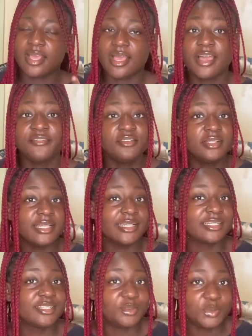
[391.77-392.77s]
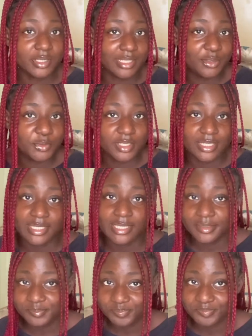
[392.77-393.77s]
I feel like low-key,
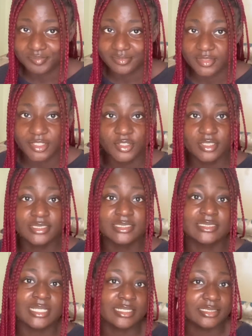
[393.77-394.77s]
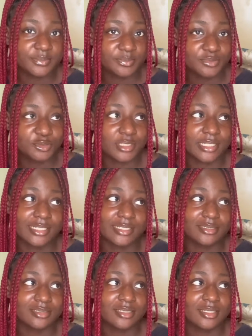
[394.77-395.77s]
yeah? Nothing is that deep. So
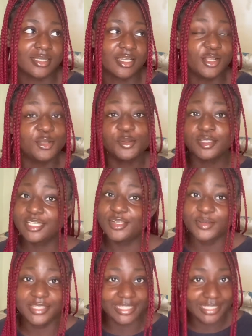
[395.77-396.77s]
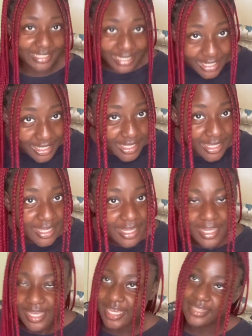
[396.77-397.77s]
like, low-key, yeah?
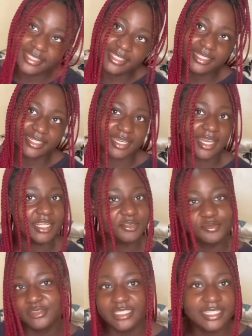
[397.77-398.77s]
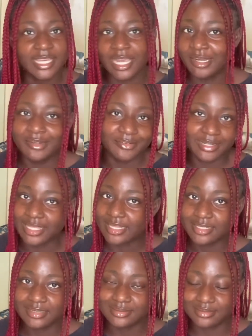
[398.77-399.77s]
I think I don't really get angry like
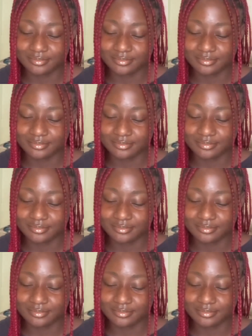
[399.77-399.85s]
that.